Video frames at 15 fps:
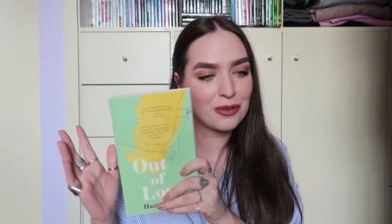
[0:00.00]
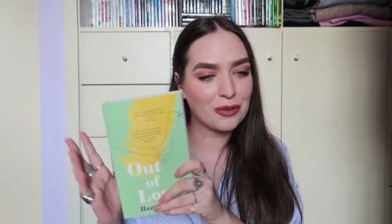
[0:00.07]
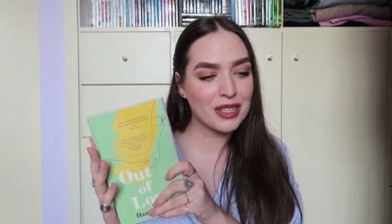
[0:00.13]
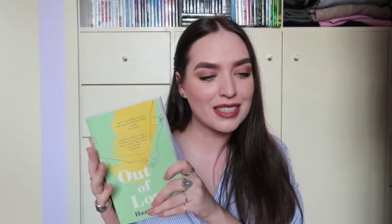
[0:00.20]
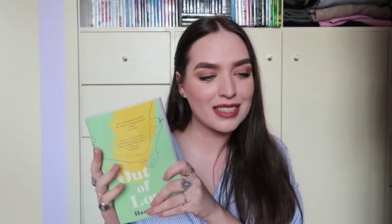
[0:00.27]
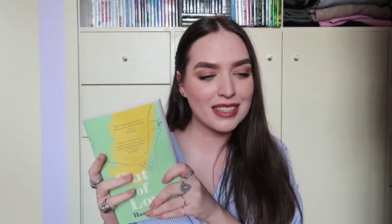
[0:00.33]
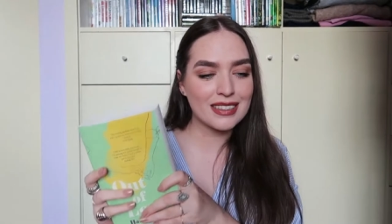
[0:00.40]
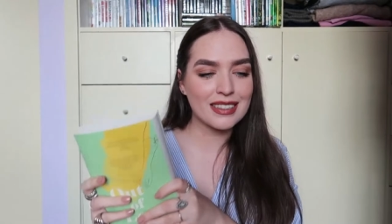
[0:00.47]

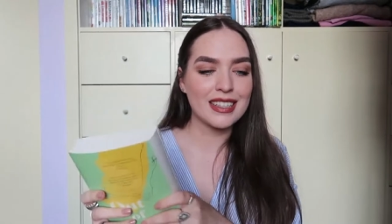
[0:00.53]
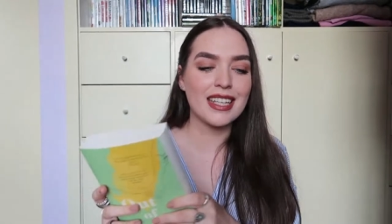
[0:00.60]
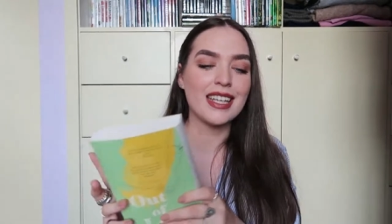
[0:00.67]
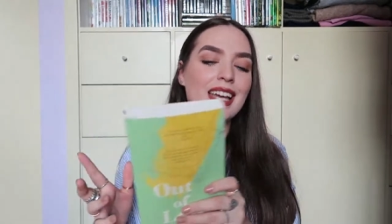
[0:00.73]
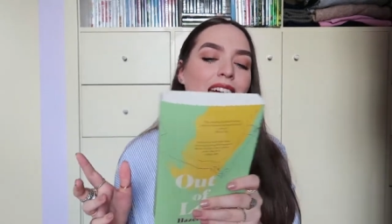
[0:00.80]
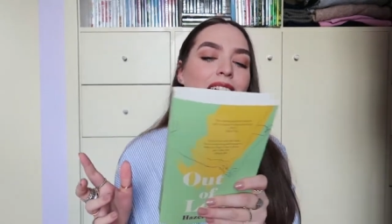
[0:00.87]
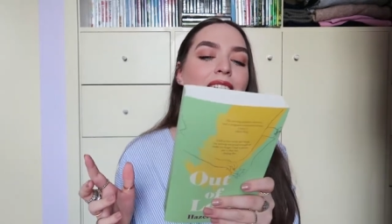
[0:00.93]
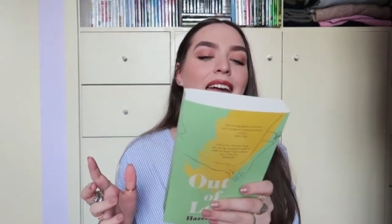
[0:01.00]

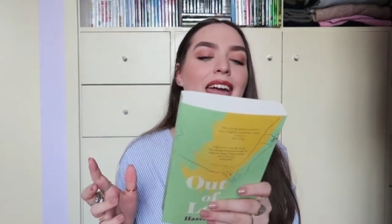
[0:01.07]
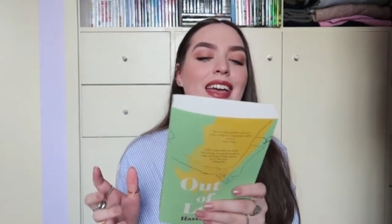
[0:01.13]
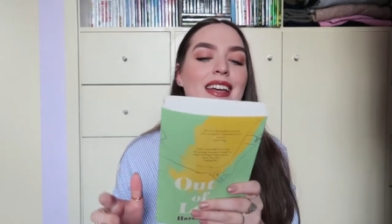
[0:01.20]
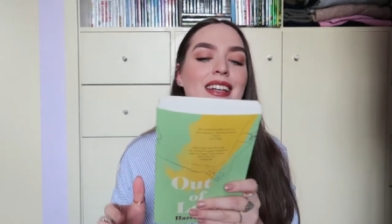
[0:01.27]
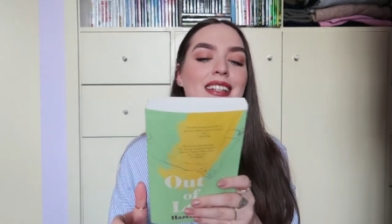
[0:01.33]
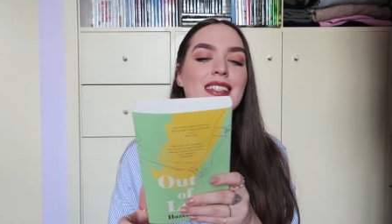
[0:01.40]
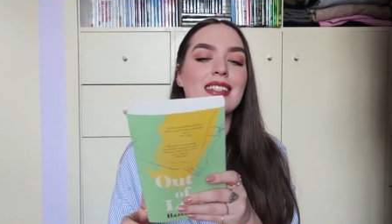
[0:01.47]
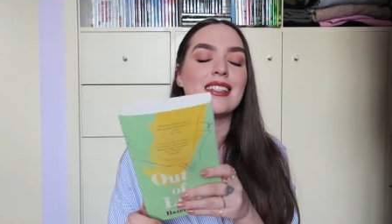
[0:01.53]
recently,
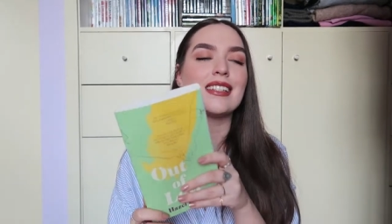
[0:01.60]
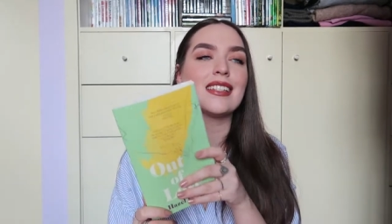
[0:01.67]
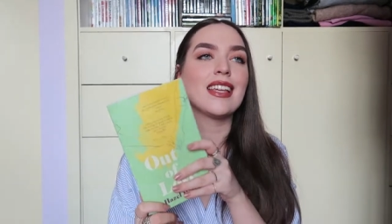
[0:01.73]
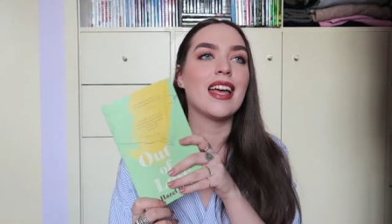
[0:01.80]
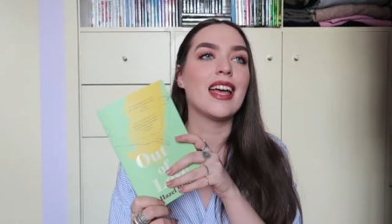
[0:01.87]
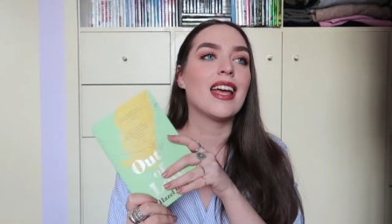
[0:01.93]
and